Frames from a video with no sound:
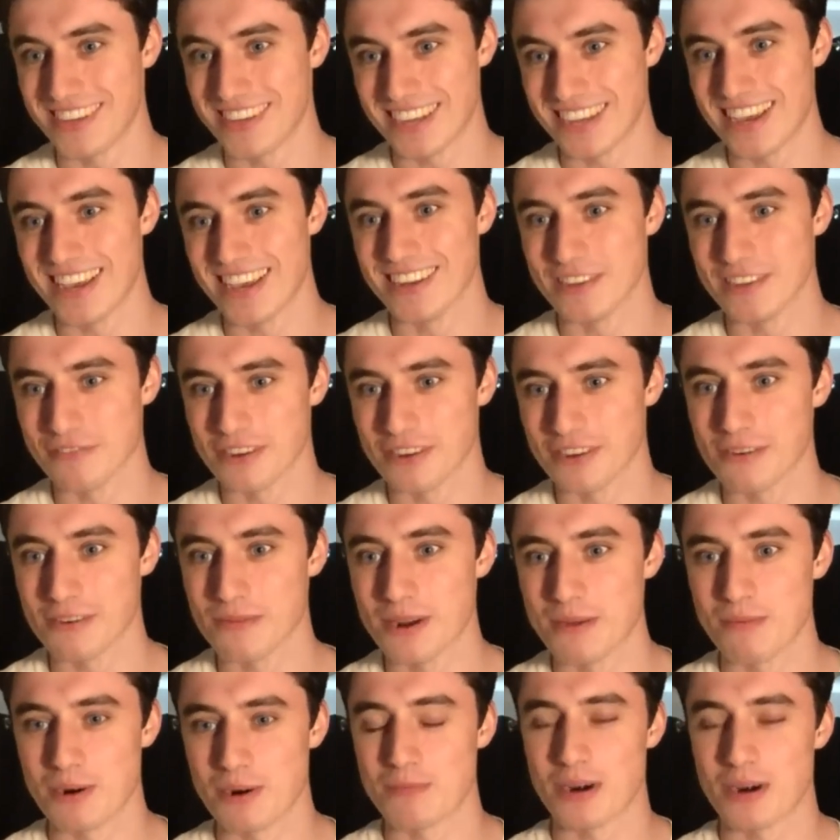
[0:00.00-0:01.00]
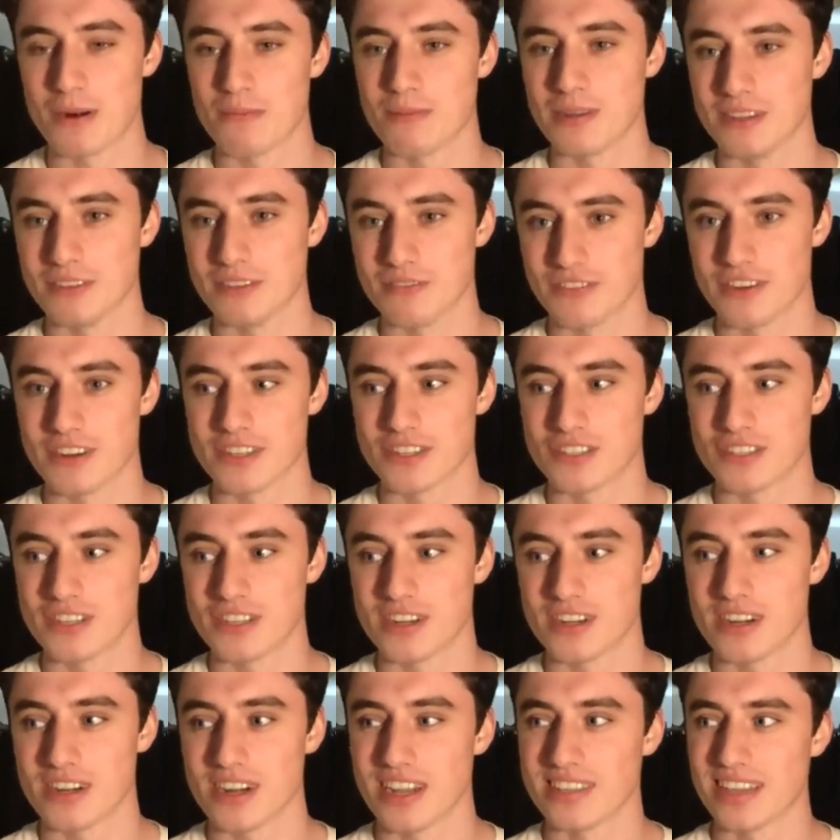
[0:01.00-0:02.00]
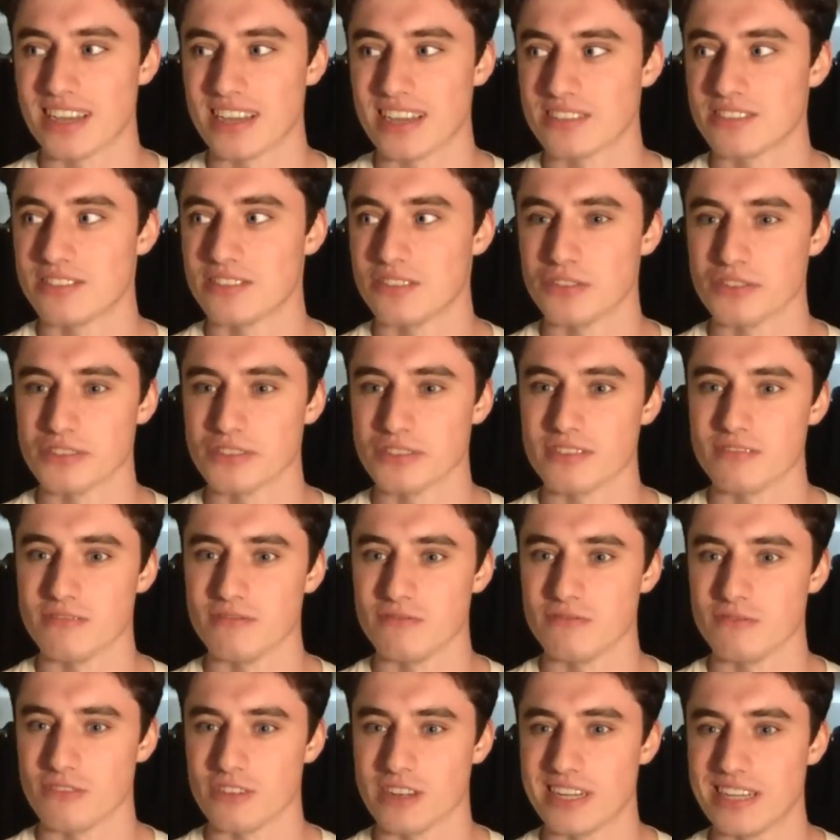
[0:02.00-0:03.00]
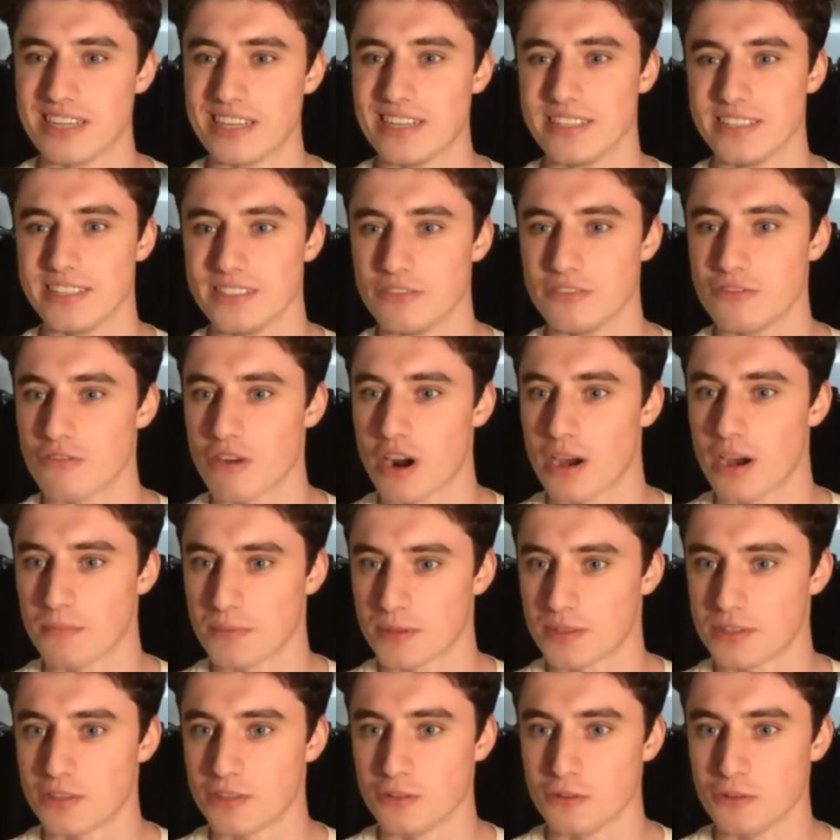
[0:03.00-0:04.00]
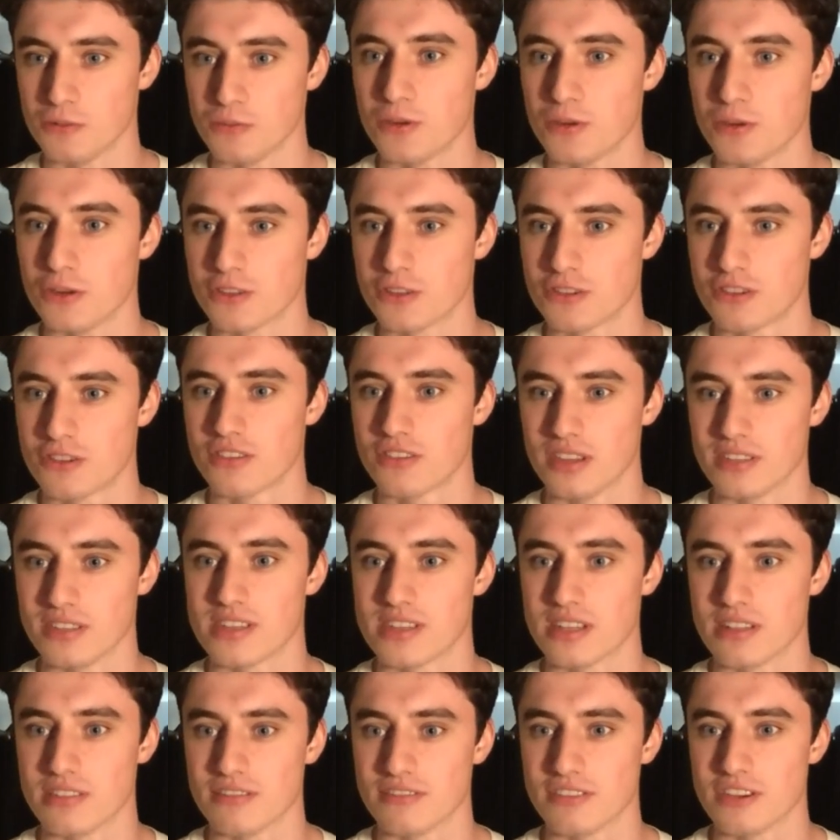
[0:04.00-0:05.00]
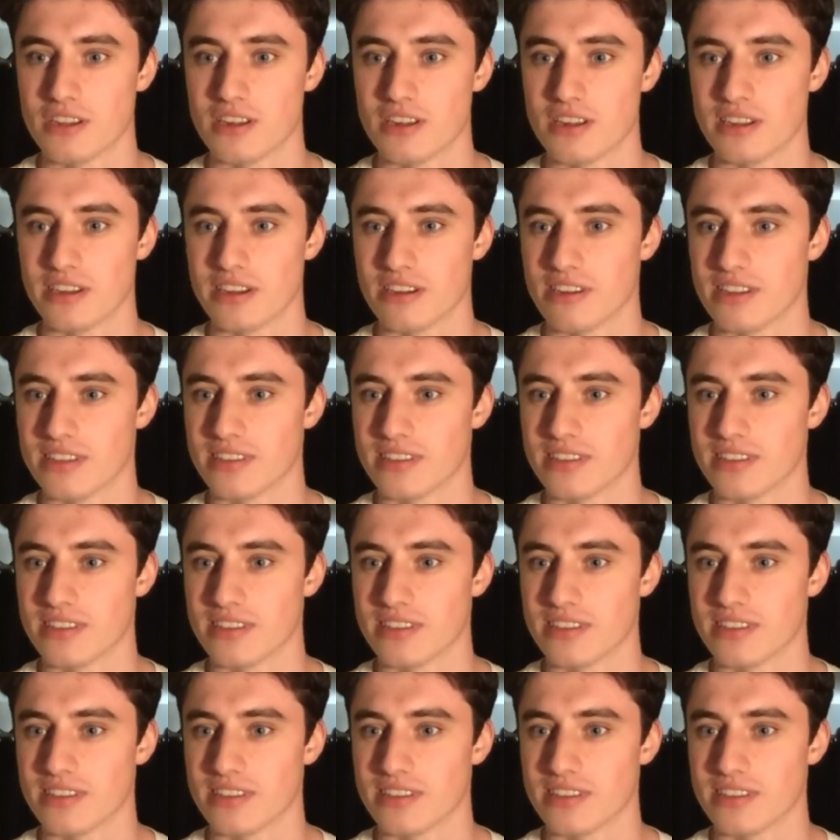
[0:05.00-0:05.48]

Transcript: again if I remember properly in first year, and that doesn't really drop too much until final year.